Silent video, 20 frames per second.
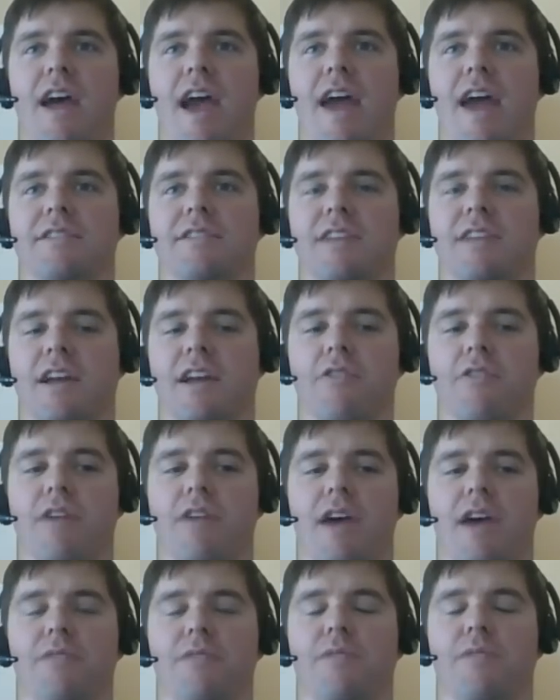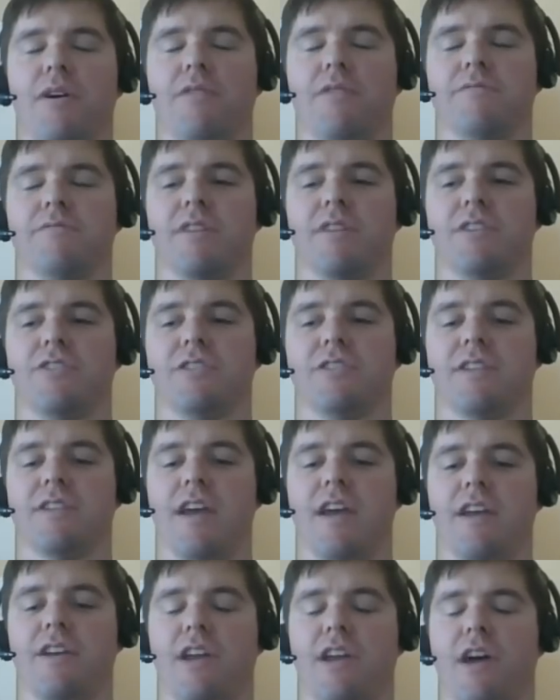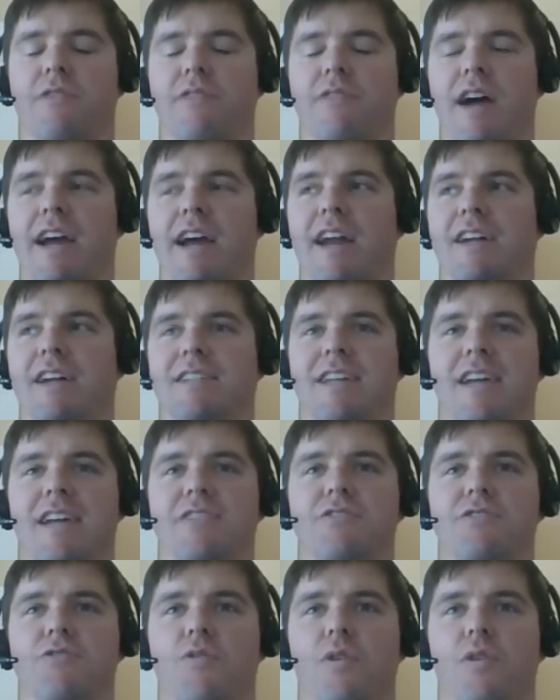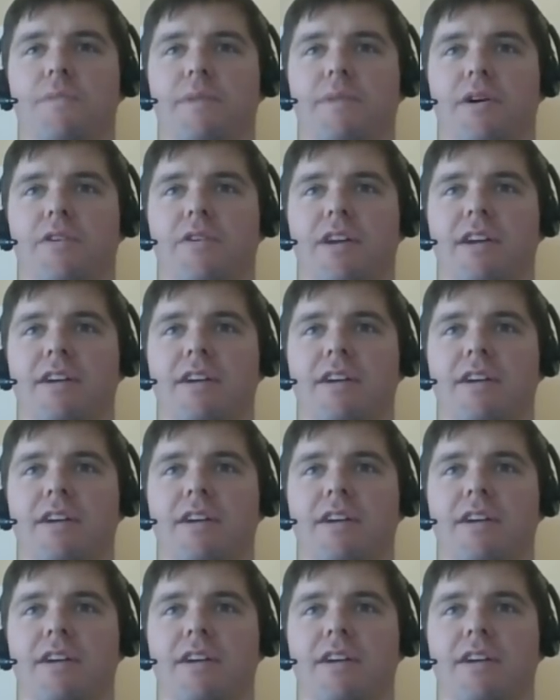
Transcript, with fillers: and it's like, okay, well, let's just say, you know, I got a 10-story building.